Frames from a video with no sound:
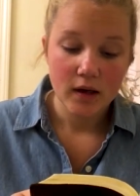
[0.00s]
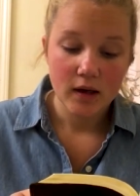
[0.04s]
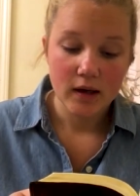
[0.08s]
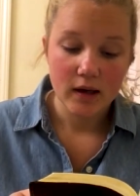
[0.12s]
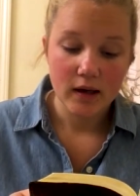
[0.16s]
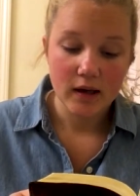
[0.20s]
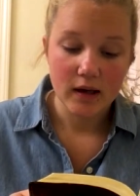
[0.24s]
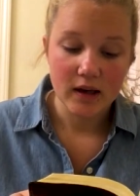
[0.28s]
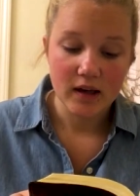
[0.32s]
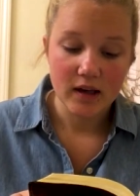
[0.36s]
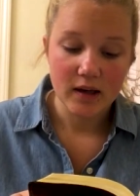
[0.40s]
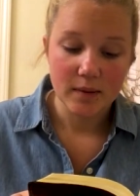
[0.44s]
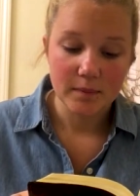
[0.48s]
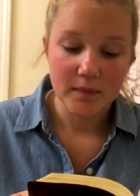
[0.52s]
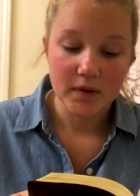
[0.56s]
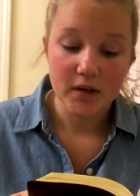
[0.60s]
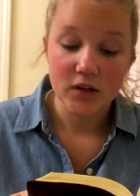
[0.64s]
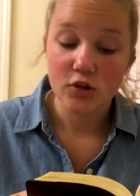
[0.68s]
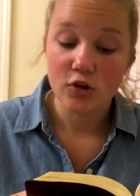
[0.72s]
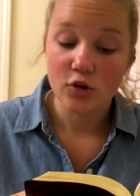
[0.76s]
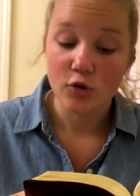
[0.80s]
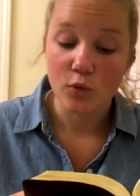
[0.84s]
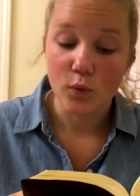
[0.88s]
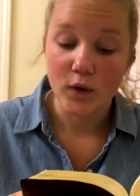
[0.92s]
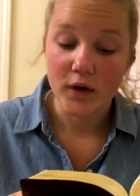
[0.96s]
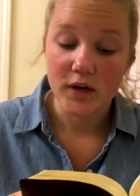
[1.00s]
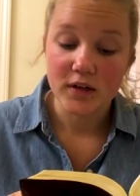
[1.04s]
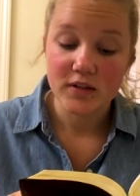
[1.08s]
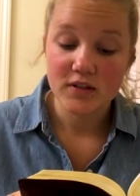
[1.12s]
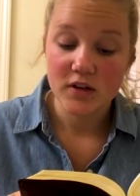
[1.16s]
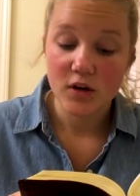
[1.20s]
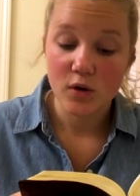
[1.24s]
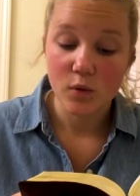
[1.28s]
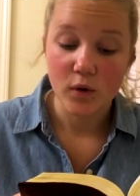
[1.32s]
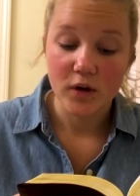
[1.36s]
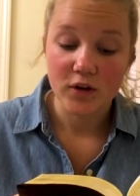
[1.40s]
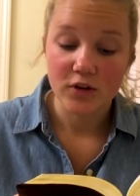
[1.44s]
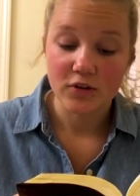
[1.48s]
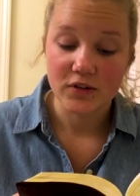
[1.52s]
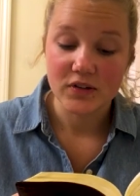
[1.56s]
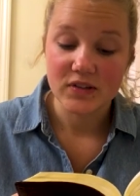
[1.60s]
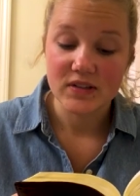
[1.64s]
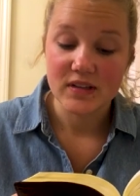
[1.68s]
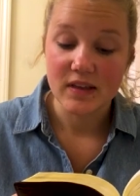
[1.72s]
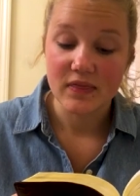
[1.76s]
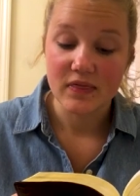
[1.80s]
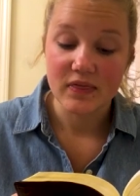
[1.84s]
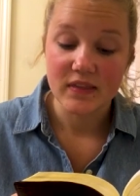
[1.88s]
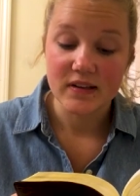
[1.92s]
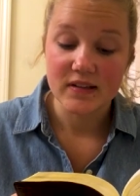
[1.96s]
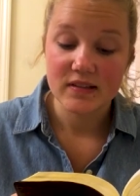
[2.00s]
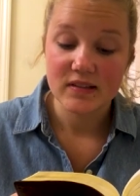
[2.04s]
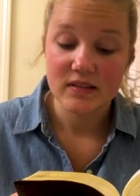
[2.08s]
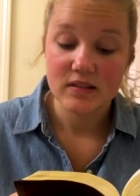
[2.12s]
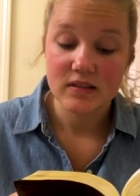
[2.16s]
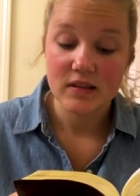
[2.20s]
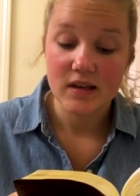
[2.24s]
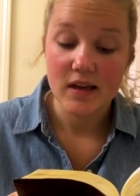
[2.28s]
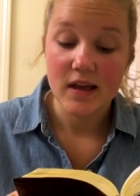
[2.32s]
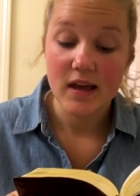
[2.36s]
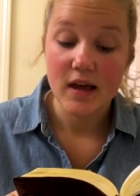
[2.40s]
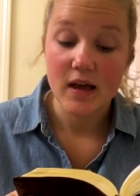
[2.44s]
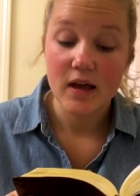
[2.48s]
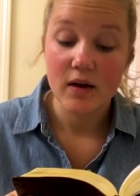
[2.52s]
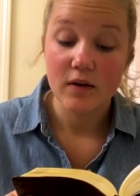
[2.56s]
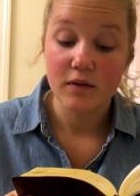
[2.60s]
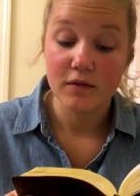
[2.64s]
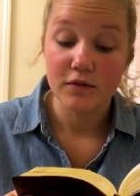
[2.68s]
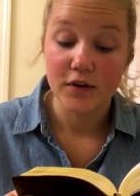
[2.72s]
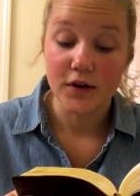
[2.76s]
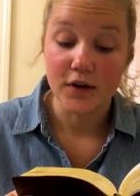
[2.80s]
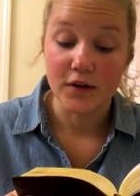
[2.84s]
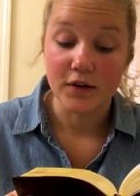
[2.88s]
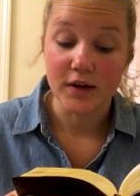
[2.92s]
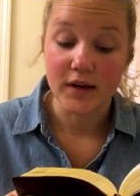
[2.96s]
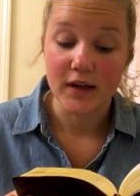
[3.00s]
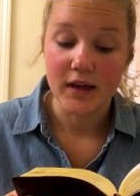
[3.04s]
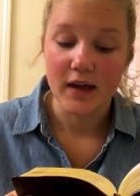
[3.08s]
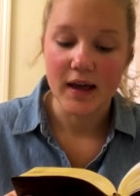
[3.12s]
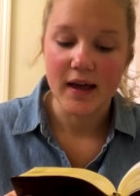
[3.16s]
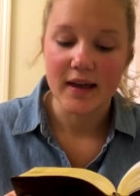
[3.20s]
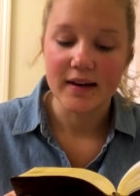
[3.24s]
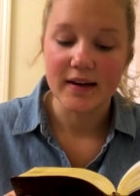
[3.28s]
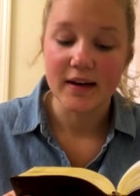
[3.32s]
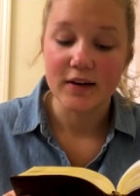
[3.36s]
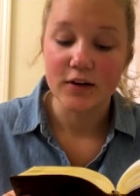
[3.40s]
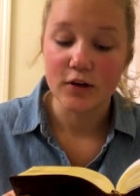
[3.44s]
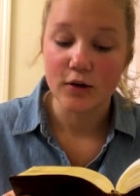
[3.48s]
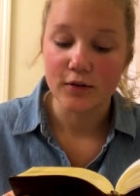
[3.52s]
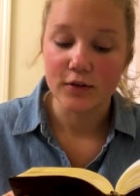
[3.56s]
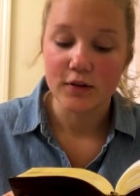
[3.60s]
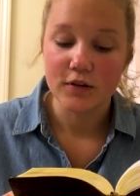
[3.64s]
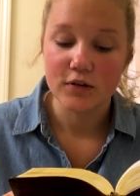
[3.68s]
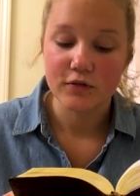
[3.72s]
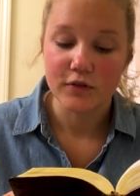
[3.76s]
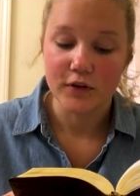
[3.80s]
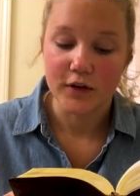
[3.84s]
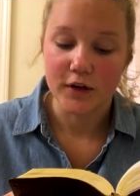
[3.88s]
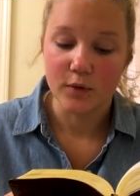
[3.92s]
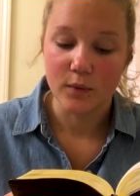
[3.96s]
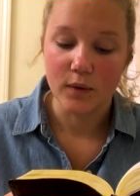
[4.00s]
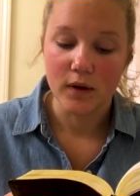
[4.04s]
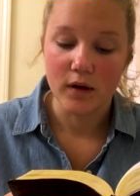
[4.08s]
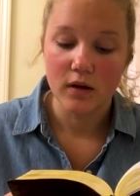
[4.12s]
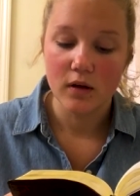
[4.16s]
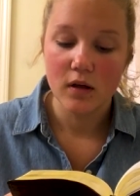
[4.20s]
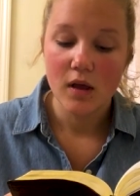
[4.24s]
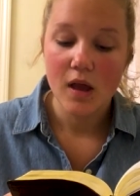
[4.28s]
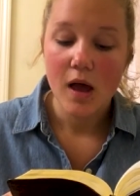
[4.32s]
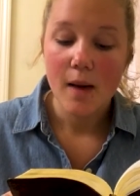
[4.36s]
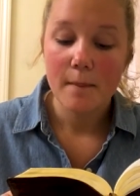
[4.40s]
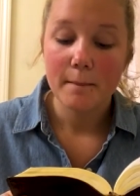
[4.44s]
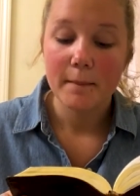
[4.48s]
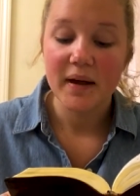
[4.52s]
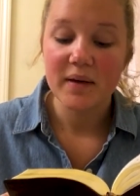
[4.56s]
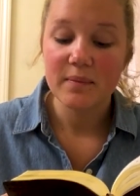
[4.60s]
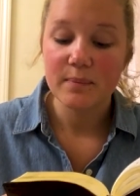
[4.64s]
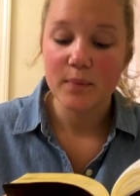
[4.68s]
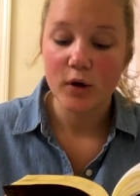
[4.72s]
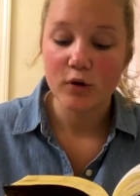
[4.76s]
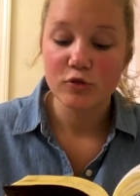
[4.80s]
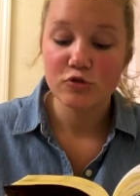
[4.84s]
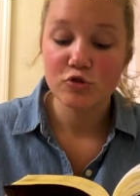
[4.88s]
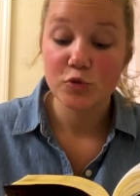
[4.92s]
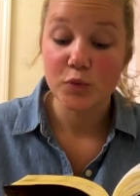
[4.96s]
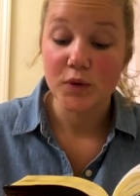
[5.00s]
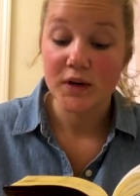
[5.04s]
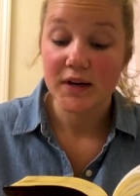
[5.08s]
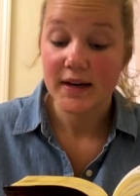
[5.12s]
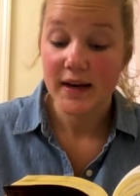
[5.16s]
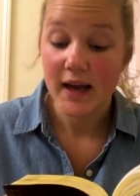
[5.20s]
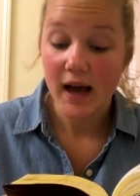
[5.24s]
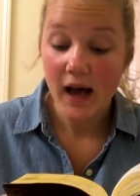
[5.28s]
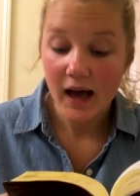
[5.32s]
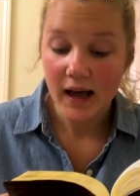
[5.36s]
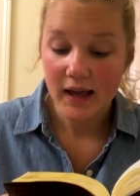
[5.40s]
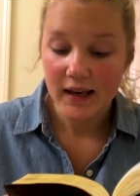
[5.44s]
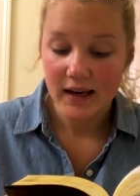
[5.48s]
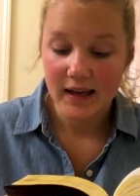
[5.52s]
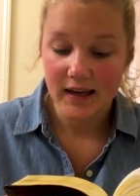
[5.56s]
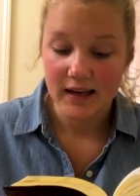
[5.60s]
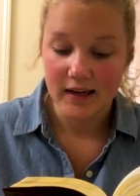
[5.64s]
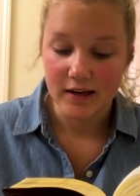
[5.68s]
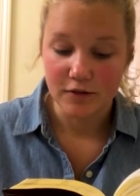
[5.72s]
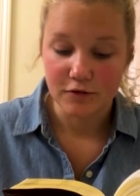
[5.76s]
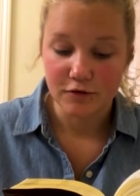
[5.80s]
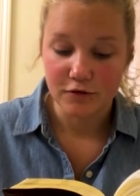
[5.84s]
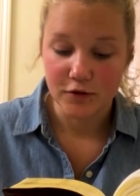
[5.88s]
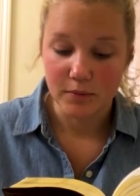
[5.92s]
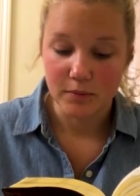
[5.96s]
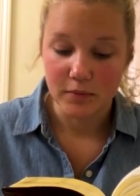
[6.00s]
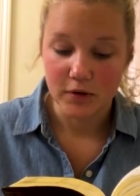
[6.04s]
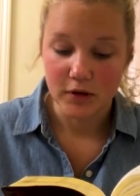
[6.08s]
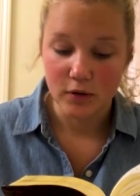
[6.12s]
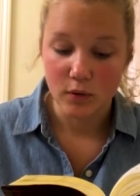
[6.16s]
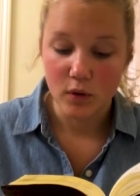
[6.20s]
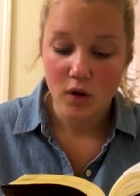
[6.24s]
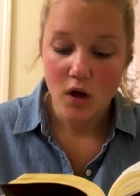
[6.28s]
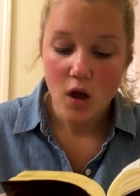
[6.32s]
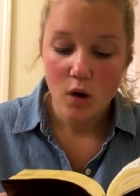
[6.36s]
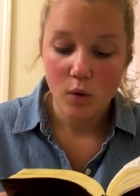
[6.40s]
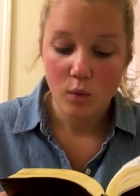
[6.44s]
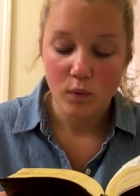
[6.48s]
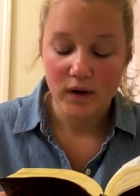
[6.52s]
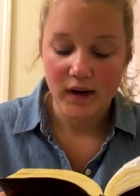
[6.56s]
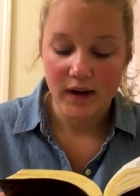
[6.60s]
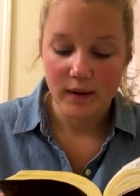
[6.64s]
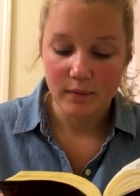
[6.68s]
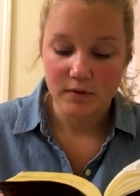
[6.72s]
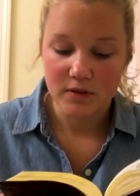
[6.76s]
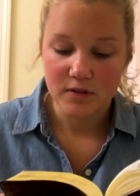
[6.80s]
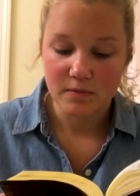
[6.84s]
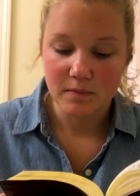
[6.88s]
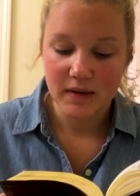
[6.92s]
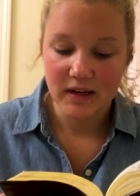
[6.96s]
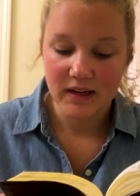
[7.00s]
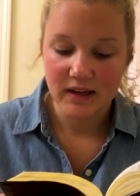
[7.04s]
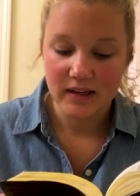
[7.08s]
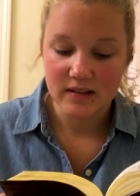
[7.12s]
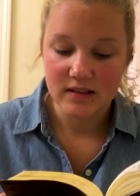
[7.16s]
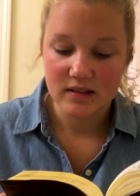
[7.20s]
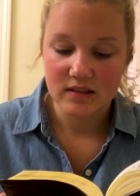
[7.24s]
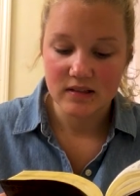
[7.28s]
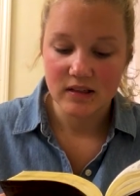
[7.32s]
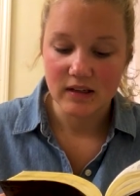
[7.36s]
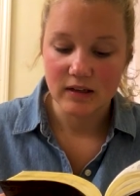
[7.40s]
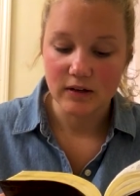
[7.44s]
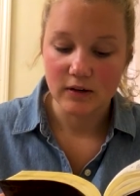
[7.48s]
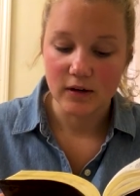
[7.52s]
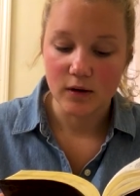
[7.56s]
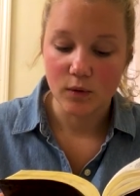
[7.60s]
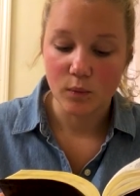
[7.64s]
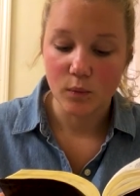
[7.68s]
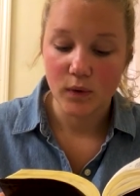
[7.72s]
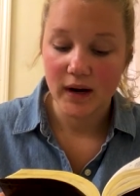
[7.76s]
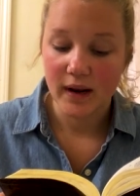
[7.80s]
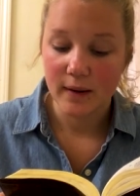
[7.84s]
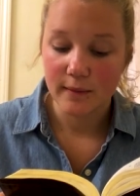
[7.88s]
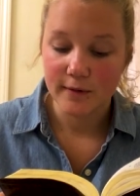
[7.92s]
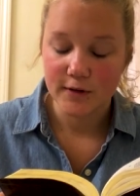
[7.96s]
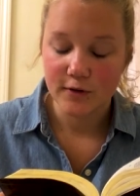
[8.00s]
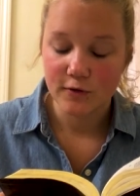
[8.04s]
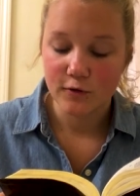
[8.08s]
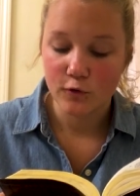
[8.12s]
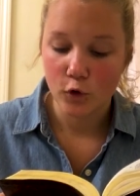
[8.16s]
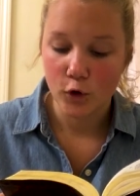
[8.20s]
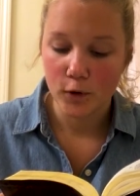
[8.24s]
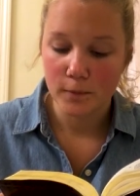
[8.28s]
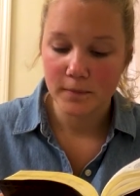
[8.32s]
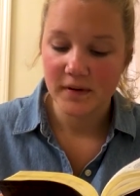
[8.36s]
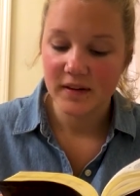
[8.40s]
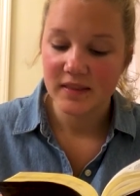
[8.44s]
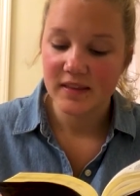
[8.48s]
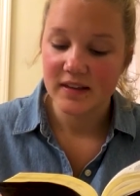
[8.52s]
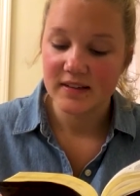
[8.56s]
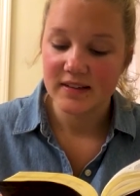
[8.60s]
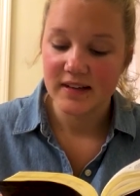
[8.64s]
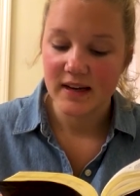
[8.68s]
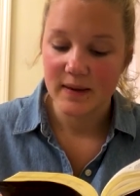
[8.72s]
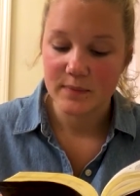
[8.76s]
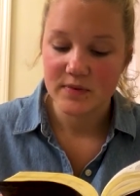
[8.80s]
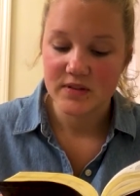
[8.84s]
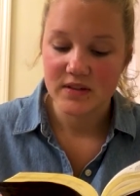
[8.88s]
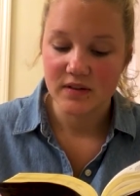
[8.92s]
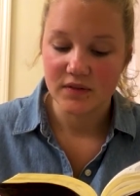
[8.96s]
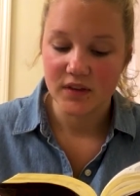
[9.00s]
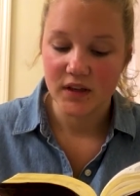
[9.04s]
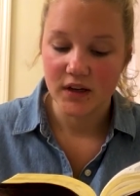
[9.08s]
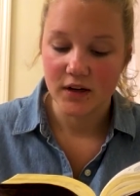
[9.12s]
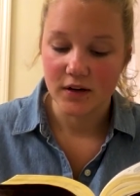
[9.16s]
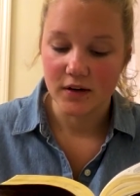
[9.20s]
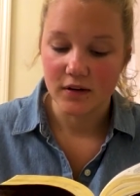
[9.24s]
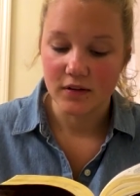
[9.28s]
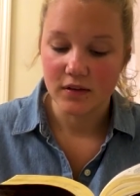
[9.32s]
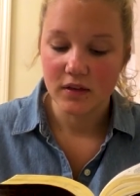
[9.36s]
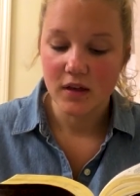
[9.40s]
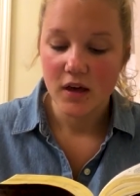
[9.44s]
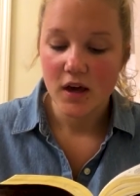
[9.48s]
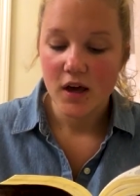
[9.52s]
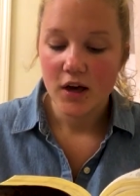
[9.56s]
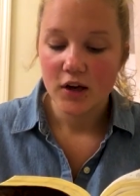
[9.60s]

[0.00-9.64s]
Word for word: Um, your works are wondrous, and this very, and I know this very well. My bones were not hidden from you when I was made in secret, when I was formed in the depths of the earth.